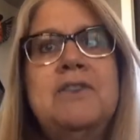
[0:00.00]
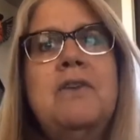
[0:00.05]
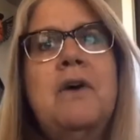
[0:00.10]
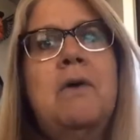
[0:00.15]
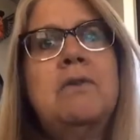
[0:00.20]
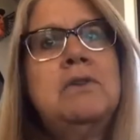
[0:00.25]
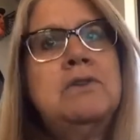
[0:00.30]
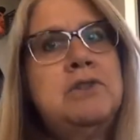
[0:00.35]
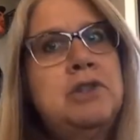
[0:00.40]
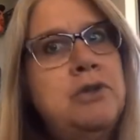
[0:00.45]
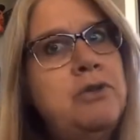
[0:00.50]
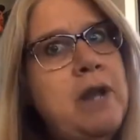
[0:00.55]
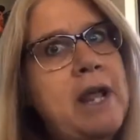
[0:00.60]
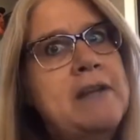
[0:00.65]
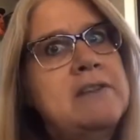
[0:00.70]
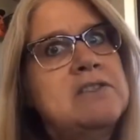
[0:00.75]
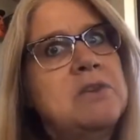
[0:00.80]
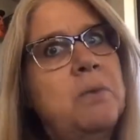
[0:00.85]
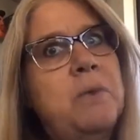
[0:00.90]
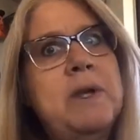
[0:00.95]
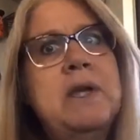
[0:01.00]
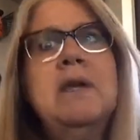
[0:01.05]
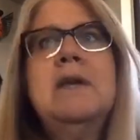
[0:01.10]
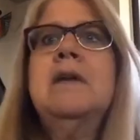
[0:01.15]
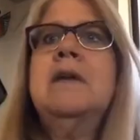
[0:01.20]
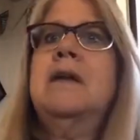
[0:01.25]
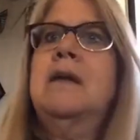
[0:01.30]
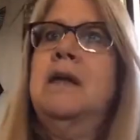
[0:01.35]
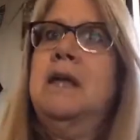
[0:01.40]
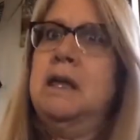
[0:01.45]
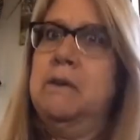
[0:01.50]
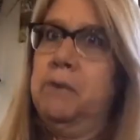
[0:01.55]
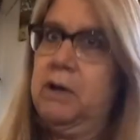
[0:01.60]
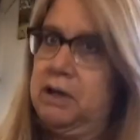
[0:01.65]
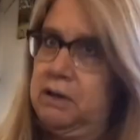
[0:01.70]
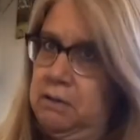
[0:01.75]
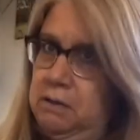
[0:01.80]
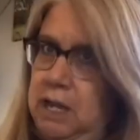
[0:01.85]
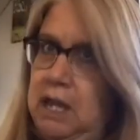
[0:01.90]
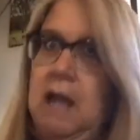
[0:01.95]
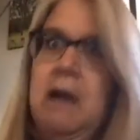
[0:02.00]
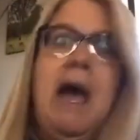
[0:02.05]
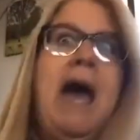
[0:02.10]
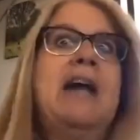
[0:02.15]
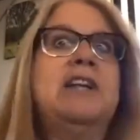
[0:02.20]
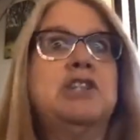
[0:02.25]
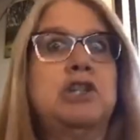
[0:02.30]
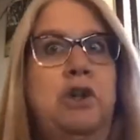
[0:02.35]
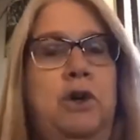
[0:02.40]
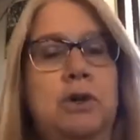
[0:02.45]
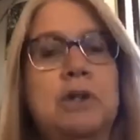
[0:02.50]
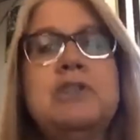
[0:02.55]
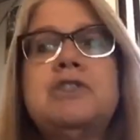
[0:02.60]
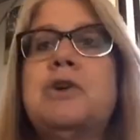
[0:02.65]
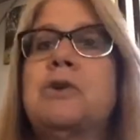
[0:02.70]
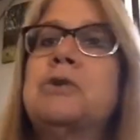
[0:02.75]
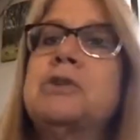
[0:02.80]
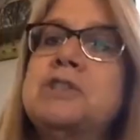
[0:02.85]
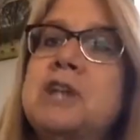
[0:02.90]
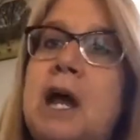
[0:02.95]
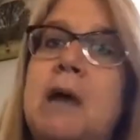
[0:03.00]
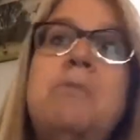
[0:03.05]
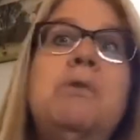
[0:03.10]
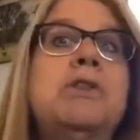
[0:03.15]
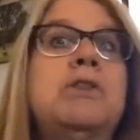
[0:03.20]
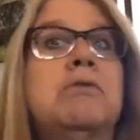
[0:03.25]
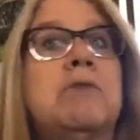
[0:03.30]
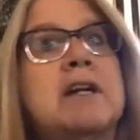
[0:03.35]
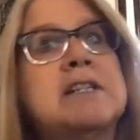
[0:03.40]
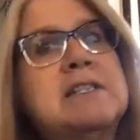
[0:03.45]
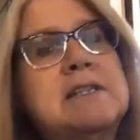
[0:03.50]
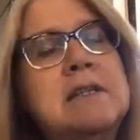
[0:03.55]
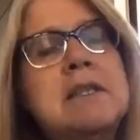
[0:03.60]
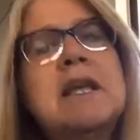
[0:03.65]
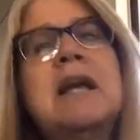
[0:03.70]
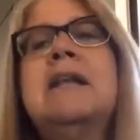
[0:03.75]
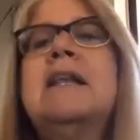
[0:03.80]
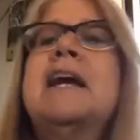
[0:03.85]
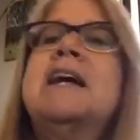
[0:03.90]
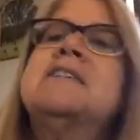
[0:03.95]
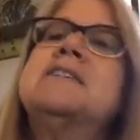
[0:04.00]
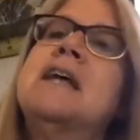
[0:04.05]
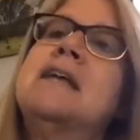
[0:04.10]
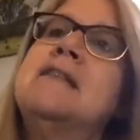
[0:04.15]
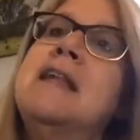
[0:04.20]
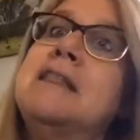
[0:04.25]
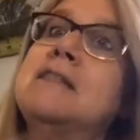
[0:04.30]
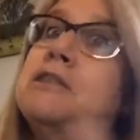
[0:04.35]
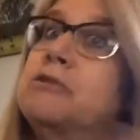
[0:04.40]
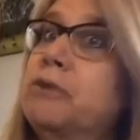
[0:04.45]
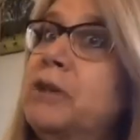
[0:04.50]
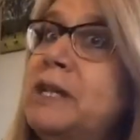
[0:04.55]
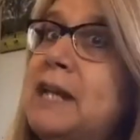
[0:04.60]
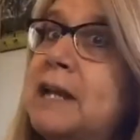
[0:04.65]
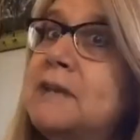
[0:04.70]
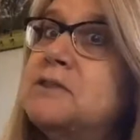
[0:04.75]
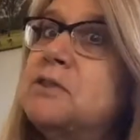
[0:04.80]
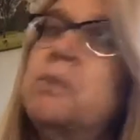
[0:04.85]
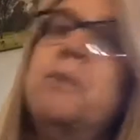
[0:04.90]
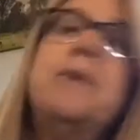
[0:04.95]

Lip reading: 2 days a week, he had to go to circle time with the rest of the class, and then 3 days a week,